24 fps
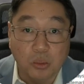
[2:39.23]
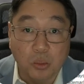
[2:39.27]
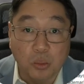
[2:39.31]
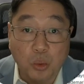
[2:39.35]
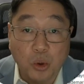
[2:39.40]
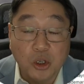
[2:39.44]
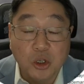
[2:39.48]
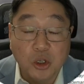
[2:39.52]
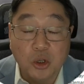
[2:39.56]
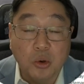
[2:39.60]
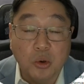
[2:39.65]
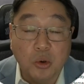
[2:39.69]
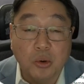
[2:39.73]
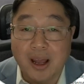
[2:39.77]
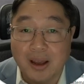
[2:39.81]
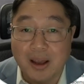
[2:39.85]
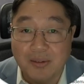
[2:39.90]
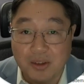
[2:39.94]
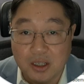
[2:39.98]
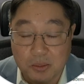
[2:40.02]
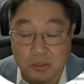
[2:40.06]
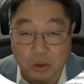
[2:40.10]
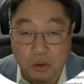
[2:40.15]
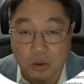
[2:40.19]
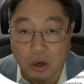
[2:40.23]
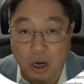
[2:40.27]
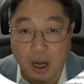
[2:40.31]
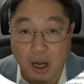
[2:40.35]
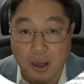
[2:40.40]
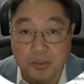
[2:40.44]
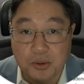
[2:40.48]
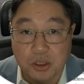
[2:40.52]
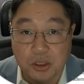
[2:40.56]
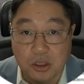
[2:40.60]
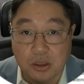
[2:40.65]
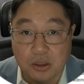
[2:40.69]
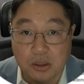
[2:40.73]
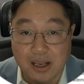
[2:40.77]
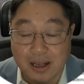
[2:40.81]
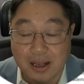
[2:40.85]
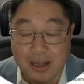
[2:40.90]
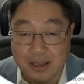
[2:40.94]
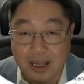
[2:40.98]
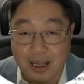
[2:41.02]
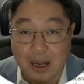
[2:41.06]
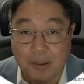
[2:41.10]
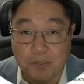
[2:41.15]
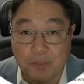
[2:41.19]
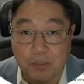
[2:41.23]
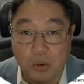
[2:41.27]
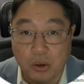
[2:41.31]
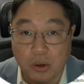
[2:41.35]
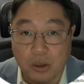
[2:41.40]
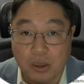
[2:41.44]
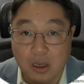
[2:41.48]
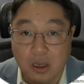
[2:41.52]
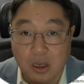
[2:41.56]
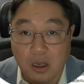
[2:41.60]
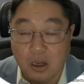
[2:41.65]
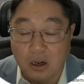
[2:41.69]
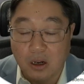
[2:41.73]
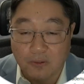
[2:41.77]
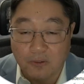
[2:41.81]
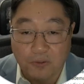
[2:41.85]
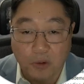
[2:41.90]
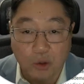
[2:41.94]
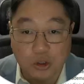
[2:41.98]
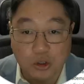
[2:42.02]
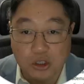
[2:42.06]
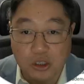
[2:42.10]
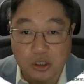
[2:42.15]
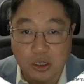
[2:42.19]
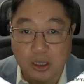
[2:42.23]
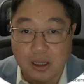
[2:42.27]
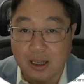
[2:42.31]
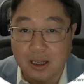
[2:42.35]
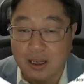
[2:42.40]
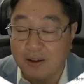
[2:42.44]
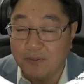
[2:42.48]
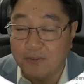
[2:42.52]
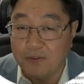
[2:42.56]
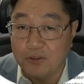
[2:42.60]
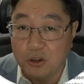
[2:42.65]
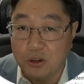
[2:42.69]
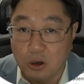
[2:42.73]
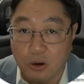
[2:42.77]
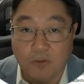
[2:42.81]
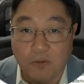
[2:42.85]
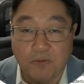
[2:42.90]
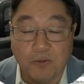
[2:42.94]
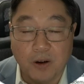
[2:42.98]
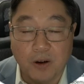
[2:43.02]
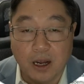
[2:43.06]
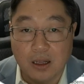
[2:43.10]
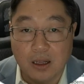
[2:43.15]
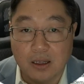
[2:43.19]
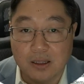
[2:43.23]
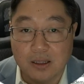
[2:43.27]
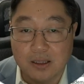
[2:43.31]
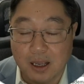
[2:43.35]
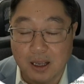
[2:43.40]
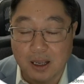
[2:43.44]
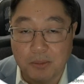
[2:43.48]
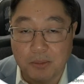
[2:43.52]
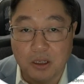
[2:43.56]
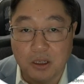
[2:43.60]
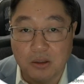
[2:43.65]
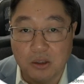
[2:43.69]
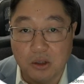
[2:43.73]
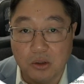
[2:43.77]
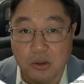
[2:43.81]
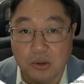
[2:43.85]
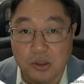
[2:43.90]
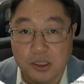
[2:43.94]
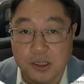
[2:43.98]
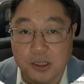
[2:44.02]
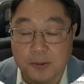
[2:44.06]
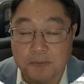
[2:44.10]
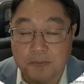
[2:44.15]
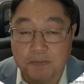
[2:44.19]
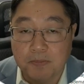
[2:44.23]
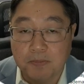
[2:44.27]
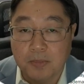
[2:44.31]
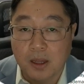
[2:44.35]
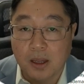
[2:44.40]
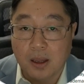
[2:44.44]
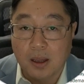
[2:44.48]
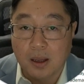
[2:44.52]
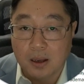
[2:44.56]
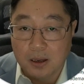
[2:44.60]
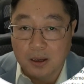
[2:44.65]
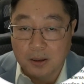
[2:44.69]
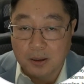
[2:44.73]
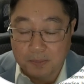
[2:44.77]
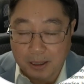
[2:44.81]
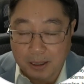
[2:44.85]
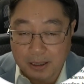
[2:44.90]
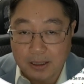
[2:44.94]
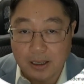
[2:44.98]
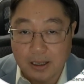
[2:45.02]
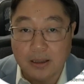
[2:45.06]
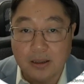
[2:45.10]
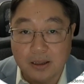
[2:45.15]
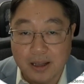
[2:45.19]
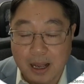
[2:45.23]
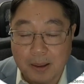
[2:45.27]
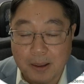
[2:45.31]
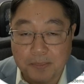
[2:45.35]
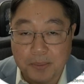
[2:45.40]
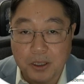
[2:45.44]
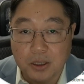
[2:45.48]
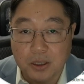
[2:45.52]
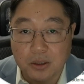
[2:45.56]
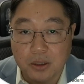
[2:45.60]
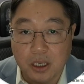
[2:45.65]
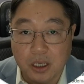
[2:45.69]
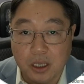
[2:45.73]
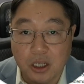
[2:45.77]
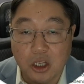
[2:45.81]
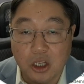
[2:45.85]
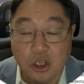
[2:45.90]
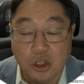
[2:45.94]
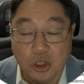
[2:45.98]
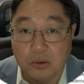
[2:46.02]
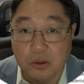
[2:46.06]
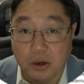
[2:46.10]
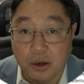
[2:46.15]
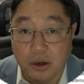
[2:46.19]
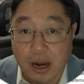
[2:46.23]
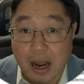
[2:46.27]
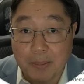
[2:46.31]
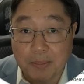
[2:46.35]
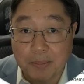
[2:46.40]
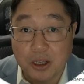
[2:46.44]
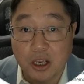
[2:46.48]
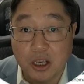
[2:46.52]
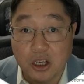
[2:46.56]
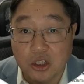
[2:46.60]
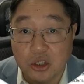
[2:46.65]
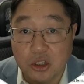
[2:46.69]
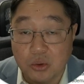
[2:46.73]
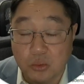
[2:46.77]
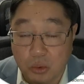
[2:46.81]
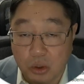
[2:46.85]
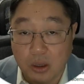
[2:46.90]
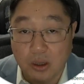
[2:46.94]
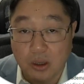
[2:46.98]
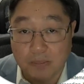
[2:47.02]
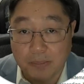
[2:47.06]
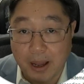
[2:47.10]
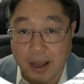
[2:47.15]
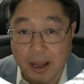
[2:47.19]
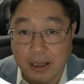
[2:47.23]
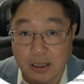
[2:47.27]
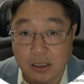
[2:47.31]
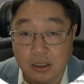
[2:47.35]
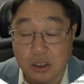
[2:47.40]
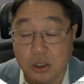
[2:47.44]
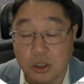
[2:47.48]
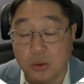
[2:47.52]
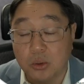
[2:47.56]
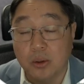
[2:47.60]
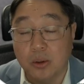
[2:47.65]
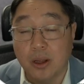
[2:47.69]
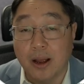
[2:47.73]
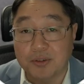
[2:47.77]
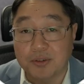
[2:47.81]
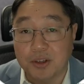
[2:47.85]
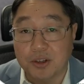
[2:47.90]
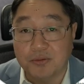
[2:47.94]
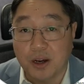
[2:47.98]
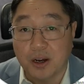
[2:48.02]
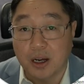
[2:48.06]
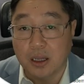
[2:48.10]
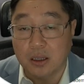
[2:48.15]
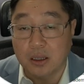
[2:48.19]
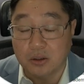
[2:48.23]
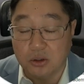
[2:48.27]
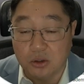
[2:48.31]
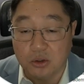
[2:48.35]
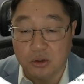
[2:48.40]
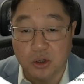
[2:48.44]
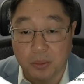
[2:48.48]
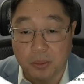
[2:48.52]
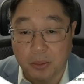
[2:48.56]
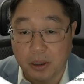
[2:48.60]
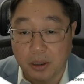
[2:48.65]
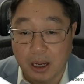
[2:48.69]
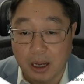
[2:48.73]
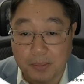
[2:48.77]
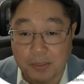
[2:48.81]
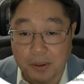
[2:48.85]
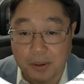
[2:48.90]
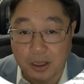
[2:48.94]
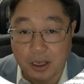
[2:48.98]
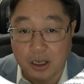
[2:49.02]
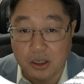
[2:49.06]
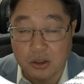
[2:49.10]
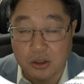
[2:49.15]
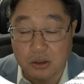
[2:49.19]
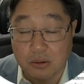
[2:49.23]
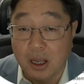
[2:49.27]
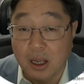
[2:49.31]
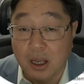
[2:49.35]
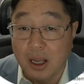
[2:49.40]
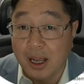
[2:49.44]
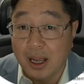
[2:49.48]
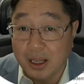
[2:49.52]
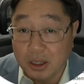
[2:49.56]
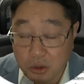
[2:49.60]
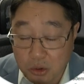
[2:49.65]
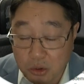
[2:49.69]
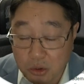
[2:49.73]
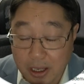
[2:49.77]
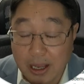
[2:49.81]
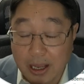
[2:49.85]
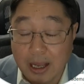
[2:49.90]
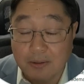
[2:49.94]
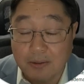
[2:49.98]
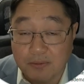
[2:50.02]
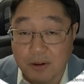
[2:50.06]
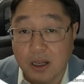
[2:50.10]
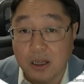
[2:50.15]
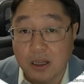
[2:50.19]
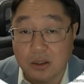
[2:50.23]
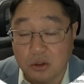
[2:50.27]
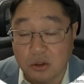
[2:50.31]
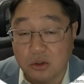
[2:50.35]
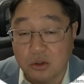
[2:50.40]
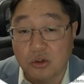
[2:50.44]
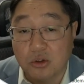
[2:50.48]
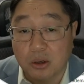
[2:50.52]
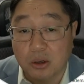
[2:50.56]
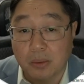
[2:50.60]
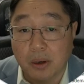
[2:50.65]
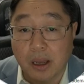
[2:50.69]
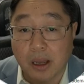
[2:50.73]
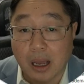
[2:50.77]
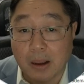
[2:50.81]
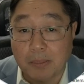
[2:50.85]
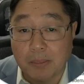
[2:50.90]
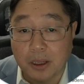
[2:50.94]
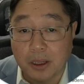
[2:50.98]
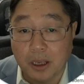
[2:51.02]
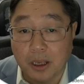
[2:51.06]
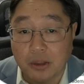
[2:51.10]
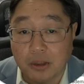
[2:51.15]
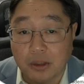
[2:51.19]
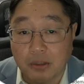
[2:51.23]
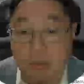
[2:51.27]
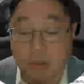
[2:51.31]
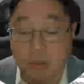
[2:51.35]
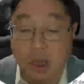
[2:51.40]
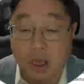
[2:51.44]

Well, you don't have any more options at that point. Unfortunately, if you don't file a statement of use by the end of that period, your application will abandon. You will have to file a new trademark application, and you can file a new trademark application.